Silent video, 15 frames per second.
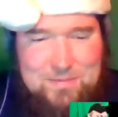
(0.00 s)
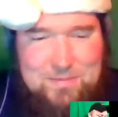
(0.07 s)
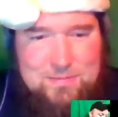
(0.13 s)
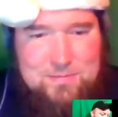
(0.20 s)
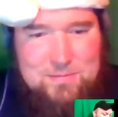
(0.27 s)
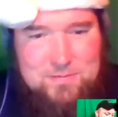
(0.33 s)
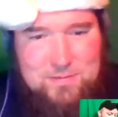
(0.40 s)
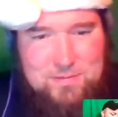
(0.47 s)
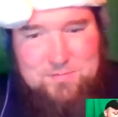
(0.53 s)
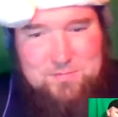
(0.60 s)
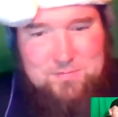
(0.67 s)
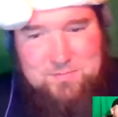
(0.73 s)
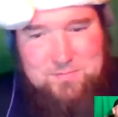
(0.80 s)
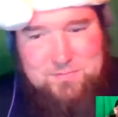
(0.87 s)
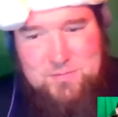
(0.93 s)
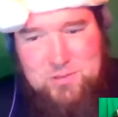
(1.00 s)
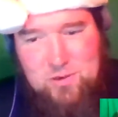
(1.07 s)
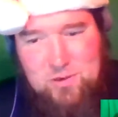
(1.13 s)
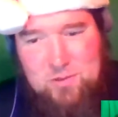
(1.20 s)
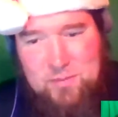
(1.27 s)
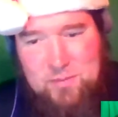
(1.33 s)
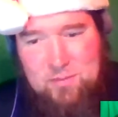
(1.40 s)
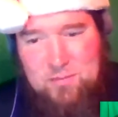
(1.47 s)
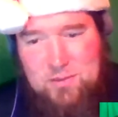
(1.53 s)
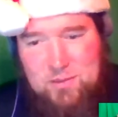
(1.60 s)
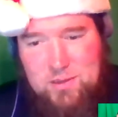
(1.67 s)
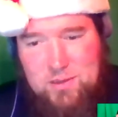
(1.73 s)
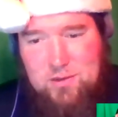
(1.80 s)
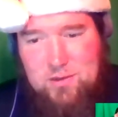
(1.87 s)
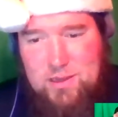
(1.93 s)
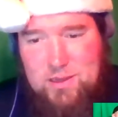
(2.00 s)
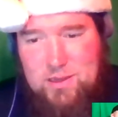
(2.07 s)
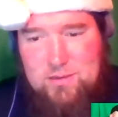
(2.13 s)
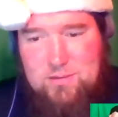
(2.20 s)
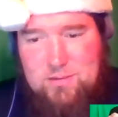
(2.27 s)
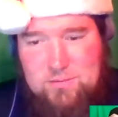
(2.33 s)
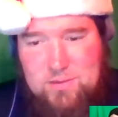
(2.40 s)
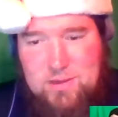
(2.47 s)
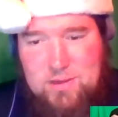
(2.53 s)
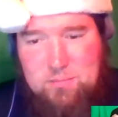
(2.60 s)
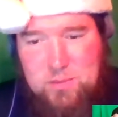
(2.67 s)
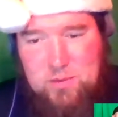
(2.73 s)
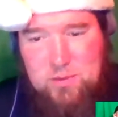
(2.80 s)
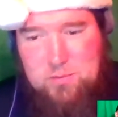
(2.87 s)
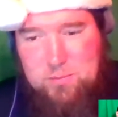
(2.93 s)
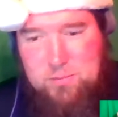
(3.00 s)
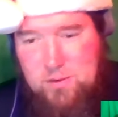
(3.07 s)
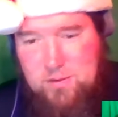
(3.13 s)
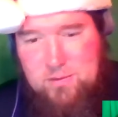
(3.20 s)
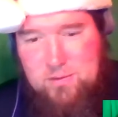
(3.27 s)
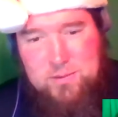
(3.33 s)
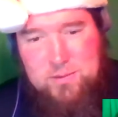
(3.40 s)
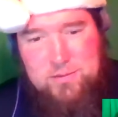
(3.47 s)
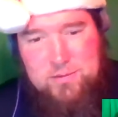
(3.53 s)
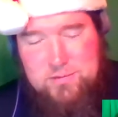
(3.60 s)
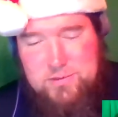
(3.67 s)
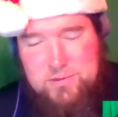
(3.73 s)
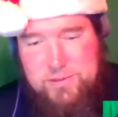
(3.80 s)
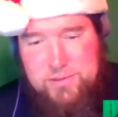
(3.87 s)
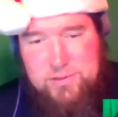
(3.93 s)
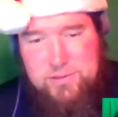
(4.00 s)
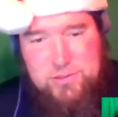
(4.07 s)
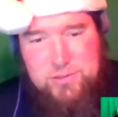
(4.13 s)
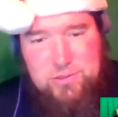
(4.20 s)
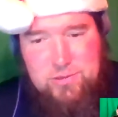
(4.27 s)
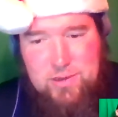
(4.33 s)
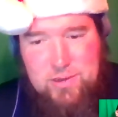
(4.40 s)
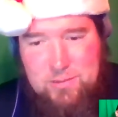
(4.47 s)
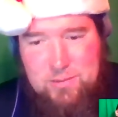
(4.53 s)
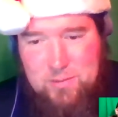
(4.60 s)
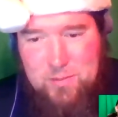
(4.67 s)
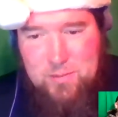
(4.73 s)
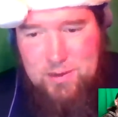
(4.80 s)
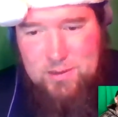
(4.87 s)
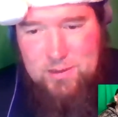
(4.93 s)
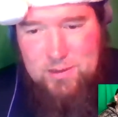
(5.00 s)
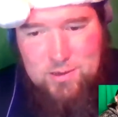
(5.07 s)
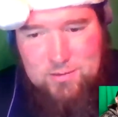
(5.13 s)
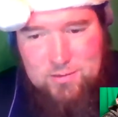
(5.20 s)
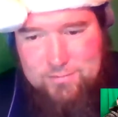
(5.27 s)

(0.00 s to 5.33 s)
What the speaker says: yep. So I'm able to go ahead and I built a berm and started shooting out in my backyard.